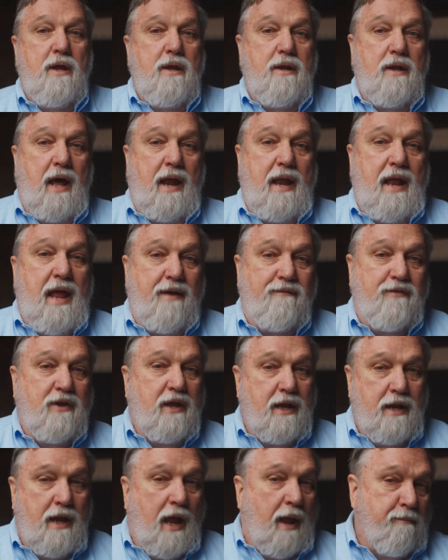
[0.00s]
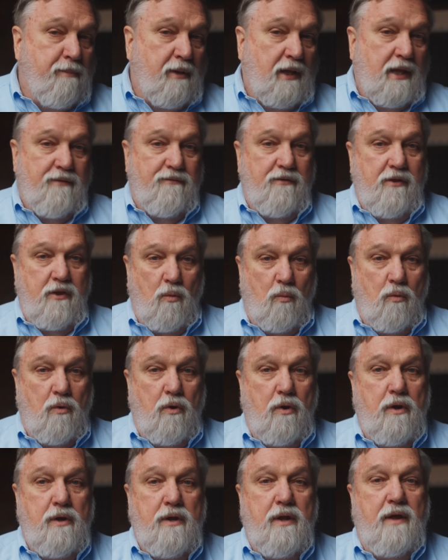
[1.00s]
not having and not believing the
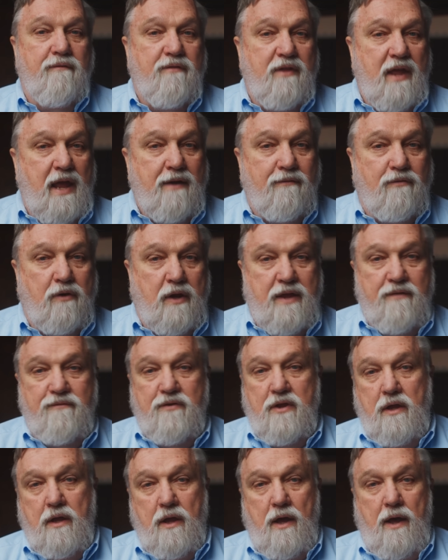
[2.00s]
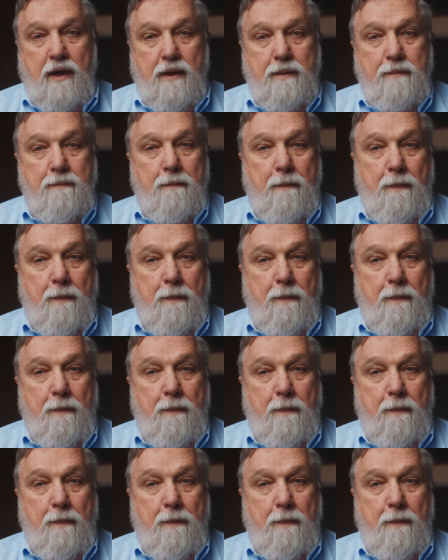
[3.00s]
word of the ever-giving God.